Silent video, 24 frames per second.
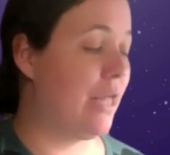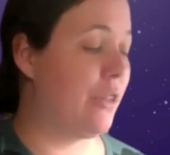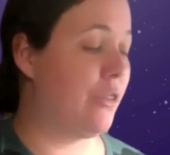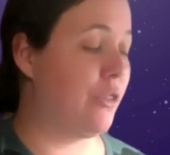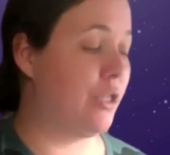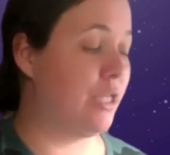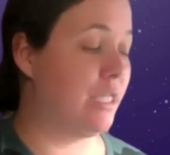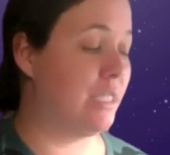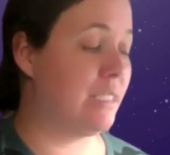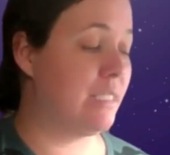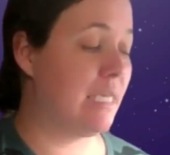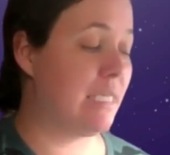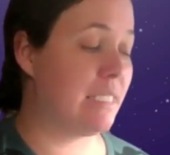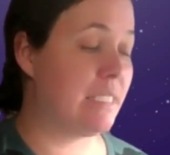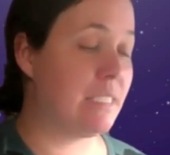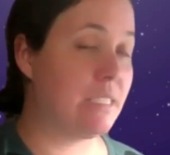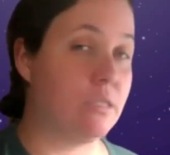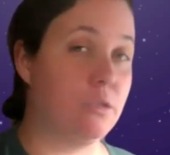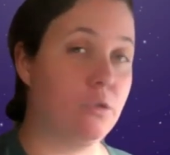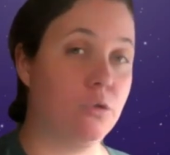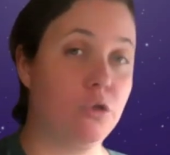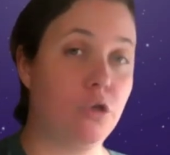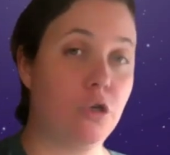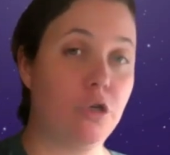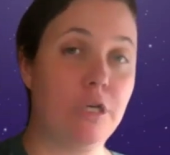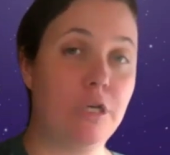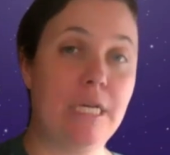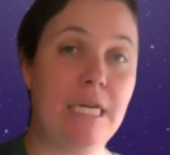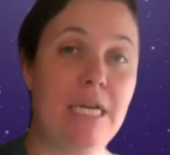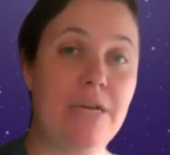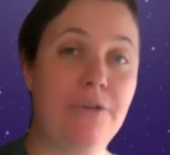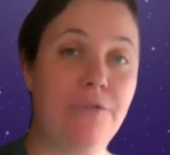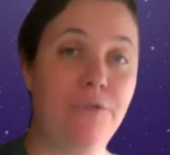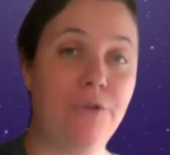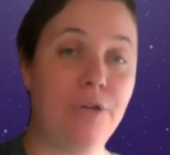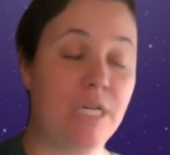This has still got an
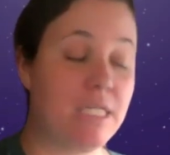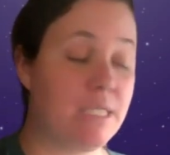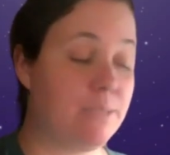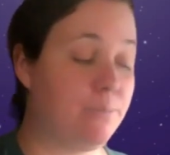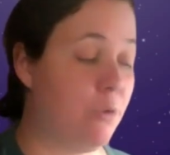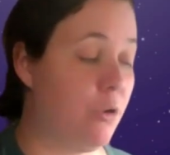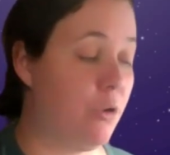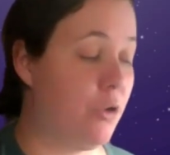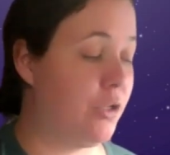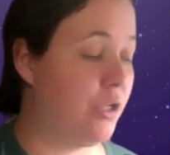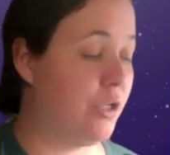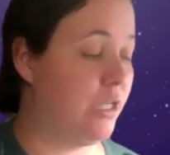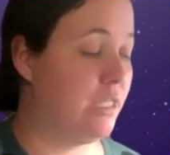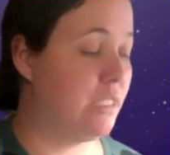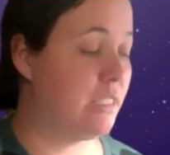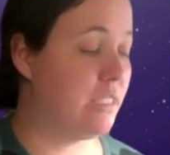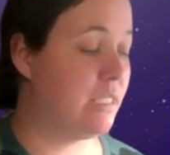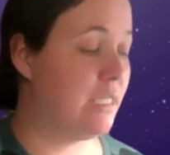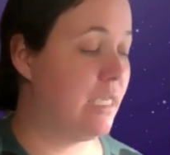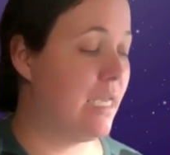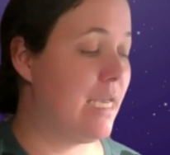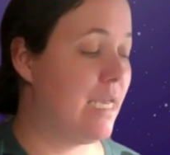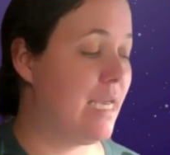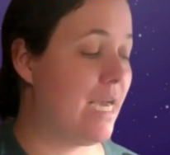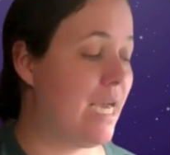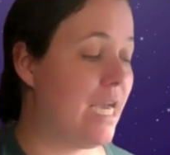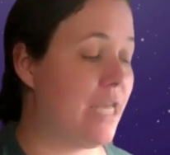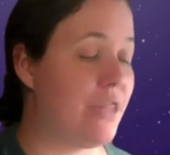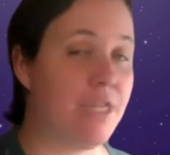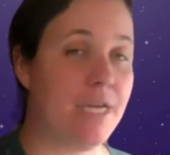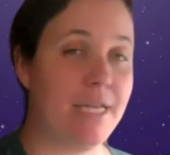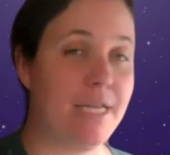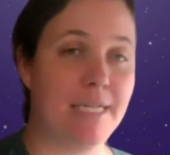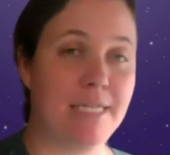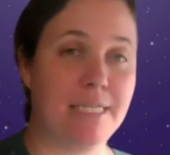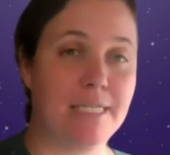even exponent, and
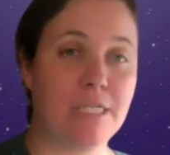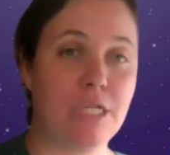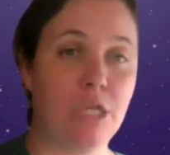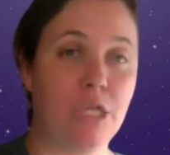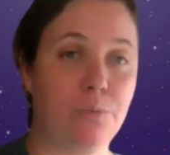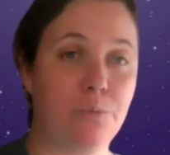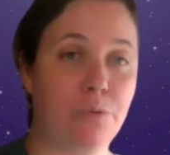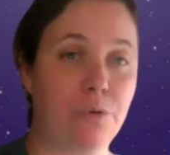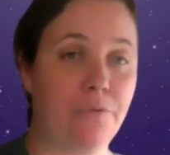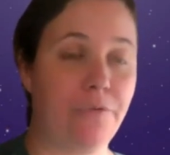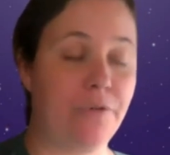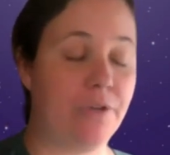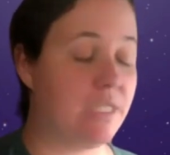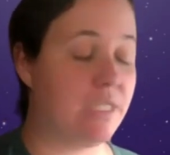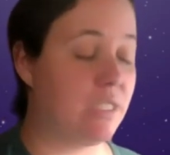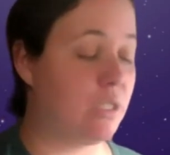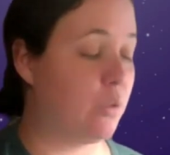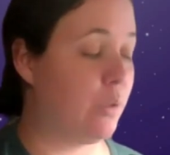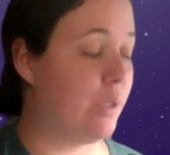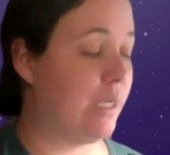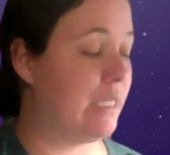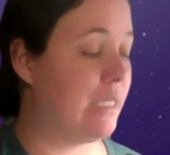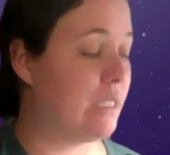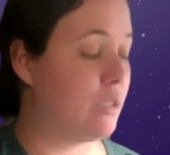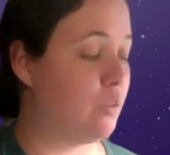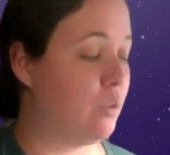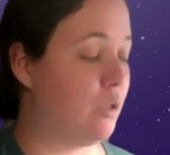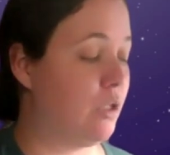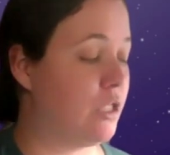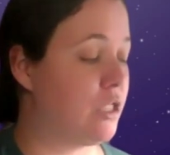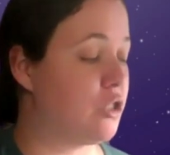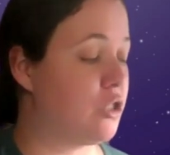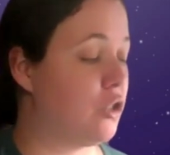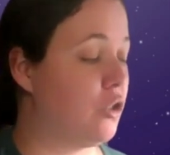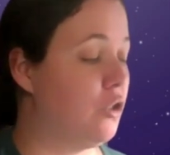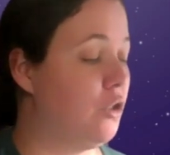that is still a perfect square as well.
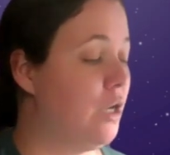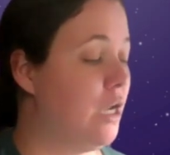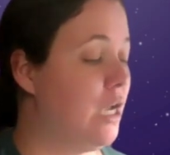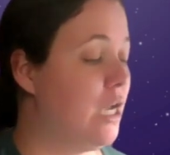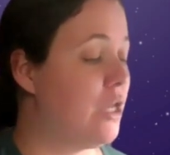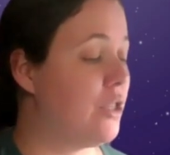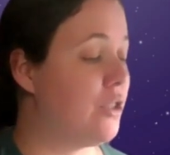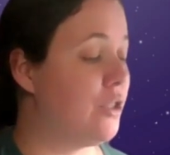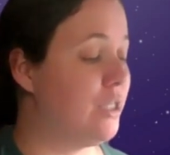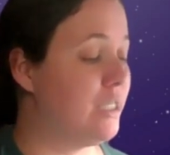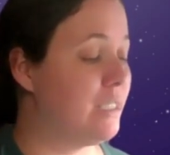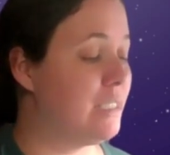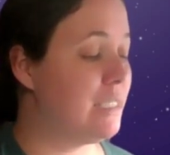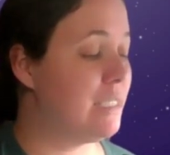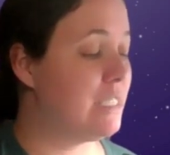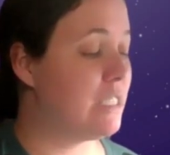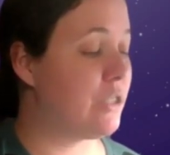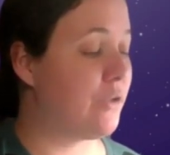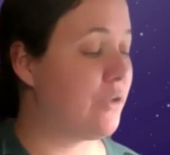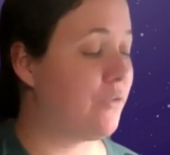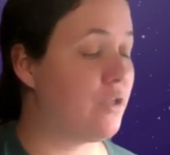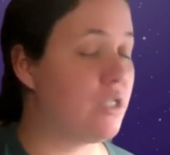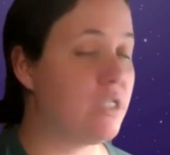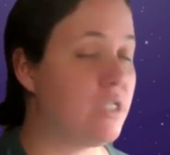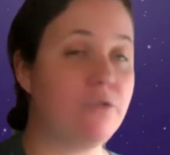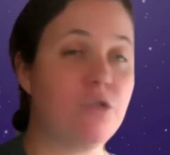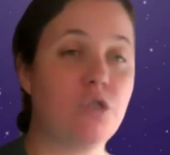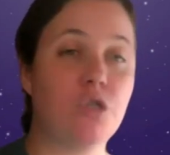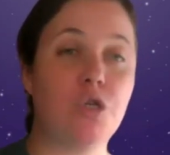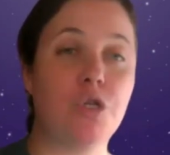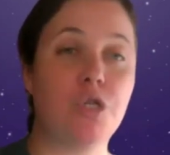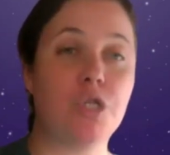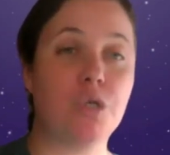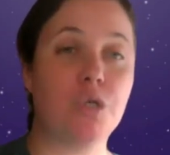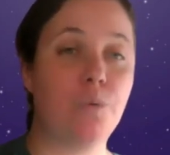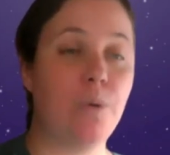So this is difference of
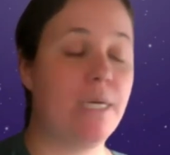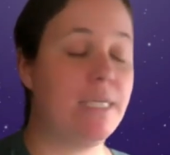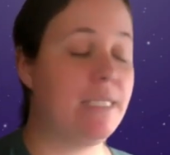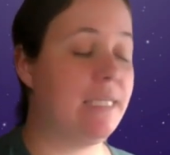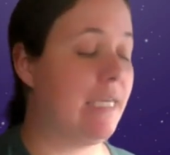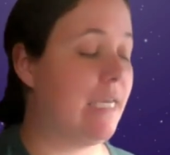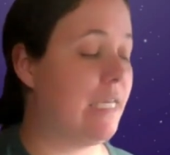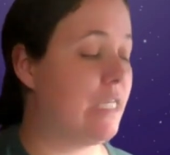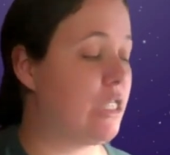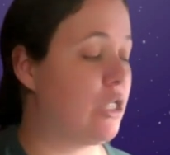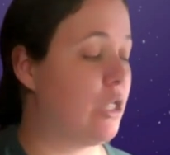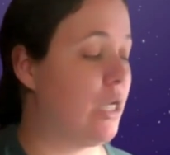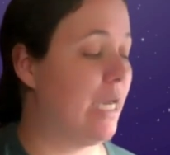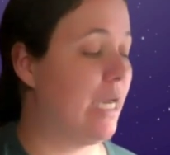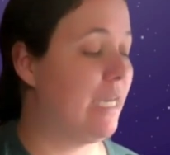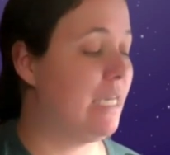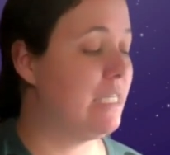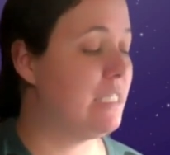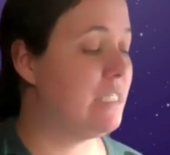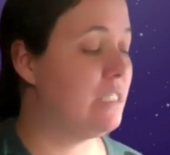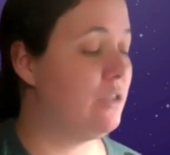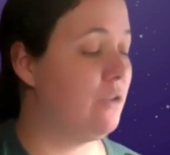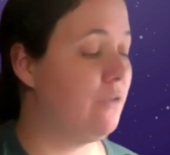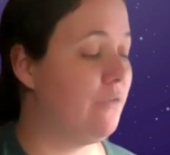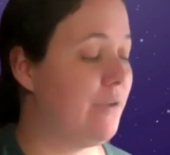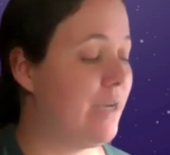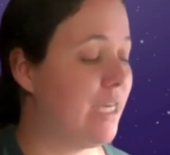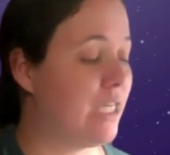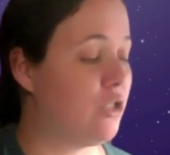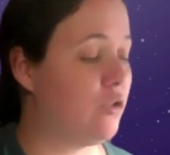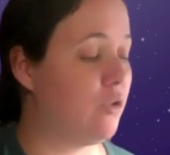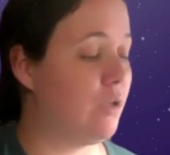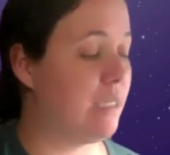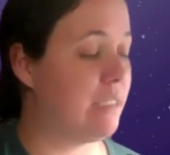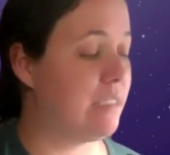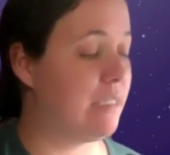two squares again, so I can still
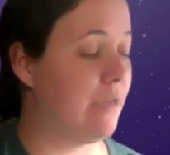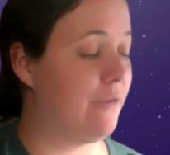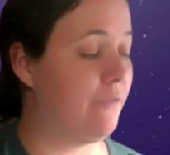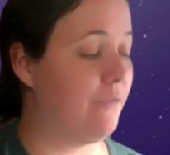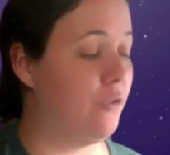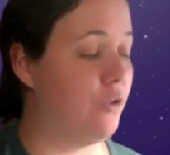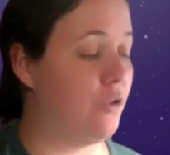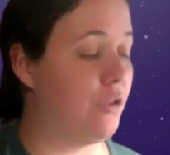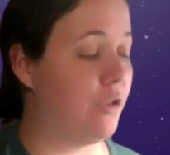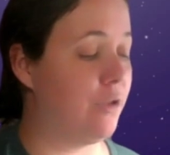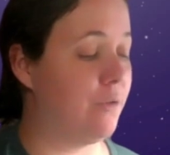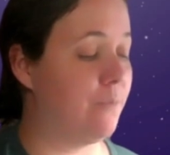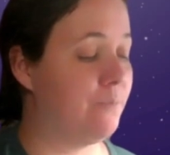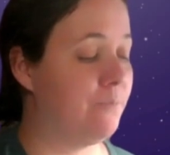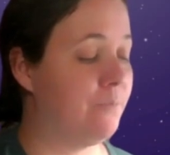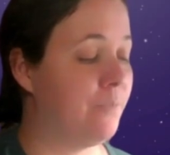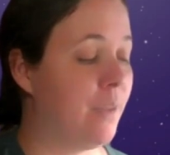factorize that further.